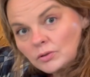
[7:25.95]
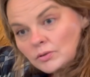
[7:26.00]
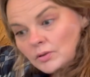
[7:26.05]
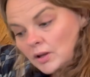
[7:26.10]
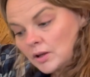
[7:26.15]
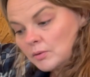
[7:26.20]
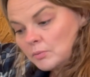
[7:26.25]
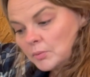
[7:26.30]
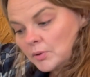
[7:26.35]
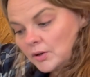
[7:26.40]

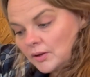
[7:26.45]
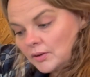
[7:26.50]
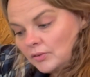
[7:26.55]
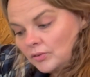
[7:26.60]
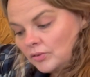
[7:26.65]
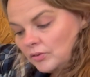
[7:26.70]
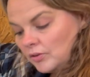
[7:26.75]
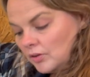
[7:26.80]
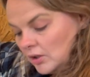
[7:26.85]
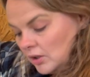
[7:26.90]
It was
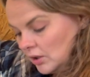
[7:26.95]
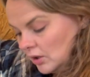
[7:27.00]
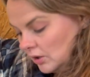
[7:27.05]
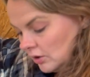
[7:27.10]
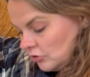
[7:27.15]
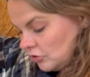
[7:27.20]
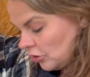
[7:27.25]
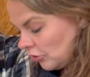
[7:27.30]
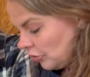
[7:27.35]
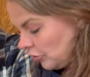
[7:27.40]

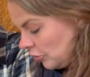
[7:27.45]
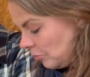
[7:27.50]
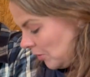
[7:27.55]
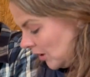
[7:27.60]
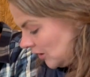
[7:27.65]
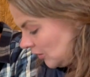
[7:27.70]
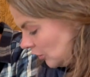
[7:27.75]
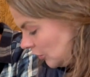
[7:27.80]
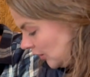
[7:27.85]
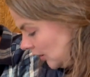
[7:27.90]
just to
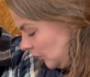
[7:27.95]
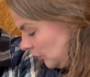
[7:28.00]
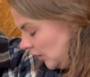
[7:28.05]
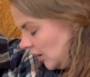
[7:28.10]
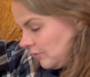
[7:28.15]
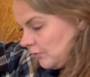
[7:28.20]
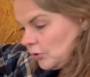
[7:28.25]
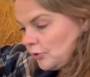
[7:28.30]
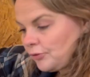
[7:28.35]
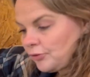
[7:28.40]
make the ground
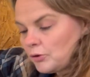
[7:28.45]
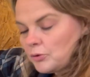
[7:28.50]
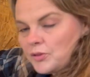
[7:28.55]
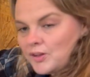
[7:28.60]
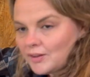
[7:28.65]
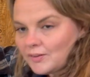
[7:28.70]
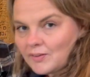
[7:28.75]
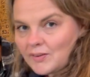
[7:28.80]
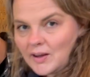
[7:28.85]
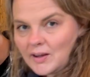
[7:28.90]
level. So
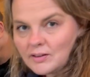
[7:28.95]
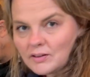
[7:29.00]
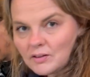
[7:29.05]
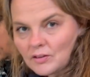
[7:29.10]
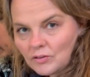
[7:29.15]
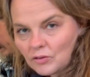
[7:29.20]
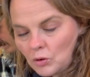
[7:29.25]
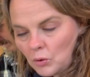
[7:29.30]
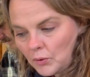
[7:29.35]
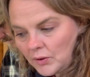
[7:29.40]
this end
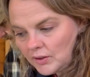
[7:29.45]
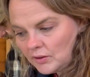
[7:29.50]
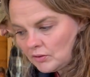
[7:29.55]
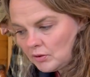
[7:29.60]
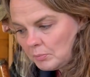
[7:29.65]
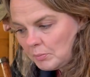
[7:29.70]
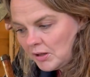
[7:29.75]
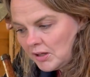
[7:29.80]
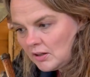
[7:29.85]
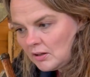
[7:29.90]
is going to
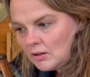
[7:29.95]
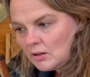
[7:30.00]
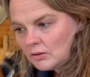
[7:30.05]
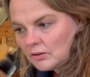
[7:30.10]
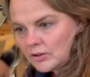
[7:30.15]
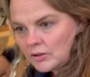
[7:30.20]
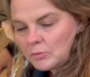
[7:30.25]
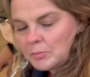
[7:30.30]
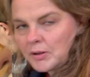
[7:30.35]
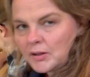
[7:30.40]
be a
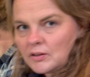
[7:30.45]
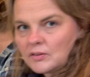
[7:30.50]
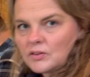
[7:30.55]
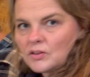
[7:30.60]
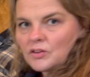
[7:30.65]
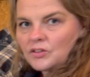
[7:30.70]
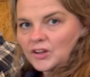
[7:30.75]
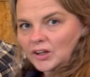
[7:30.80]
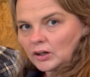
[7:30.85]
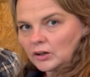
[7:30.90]
little bit
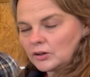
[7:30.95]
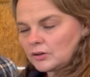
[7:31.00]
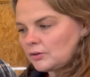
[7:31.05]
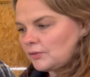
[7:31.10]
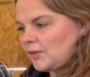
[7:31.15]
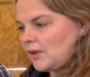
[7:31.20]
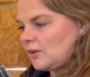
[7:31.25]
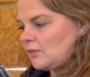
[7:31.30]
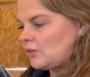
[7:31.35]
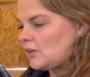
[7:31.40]
thicker
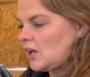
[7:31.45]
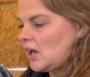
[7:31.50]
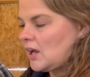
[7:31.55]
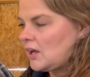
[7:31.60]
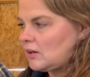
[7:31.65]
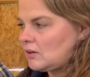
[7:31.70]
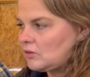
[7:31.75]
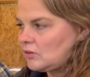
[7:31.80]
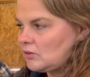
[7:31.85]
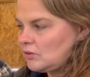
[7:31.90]
than the
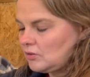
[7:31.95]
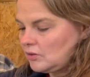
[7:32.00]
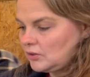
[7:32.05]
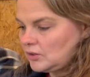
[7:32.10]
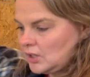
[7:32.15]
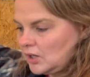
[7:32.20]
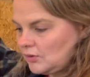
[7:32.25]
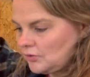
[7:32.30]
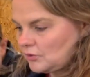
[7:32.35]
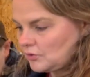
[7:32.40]
end on
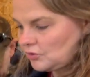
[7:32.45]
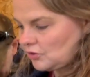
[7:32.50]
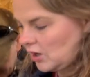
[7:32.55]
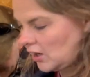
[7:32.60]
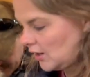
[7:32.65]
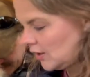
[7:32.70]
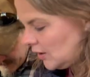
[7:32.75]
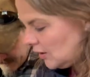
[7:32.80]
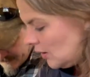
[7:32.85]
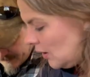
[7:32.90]
the other
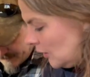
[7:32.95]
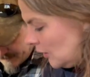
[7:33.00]
side.